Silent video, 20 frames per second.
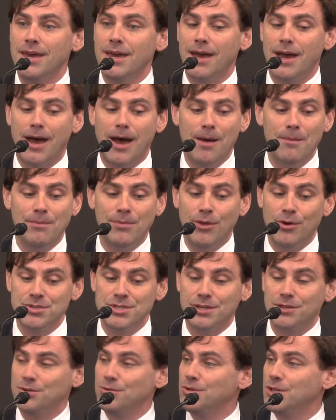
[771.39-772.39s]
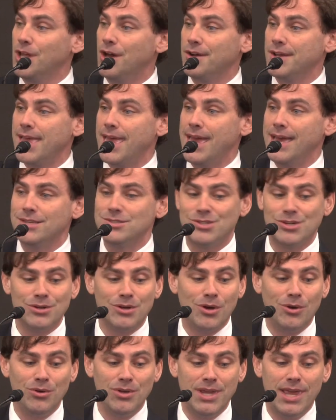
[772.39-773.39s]
Those include lung cancer,
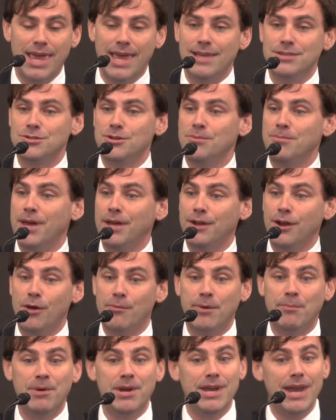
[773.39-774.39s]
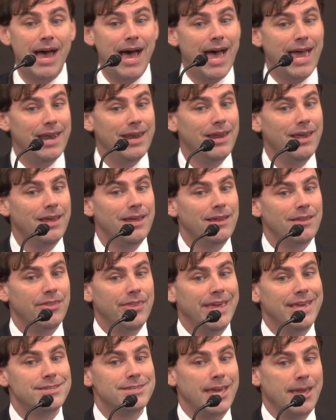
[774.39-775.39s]
colon cancer, melanoma, but not
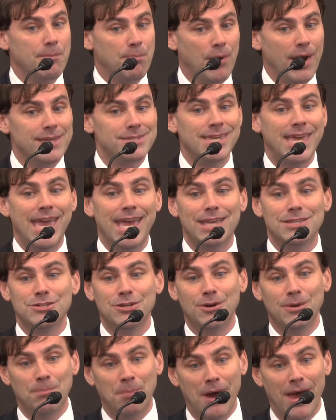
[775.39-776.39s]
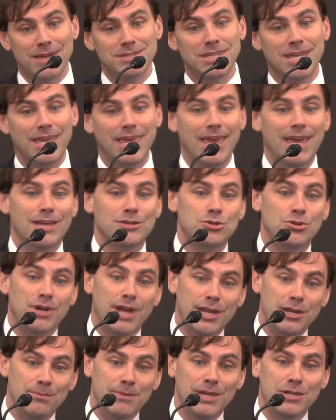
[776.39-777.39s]
things like breast cancer and prostate cancer and
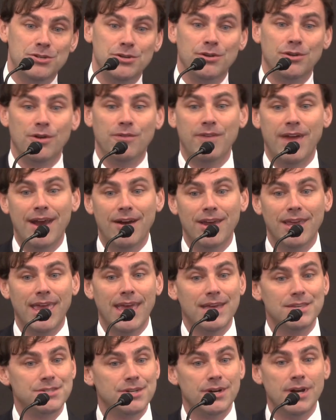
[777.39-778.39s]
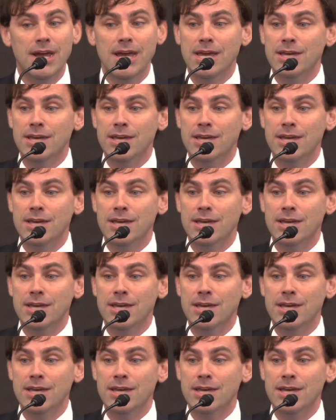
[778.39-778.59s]
endometrial and ovarian cancer.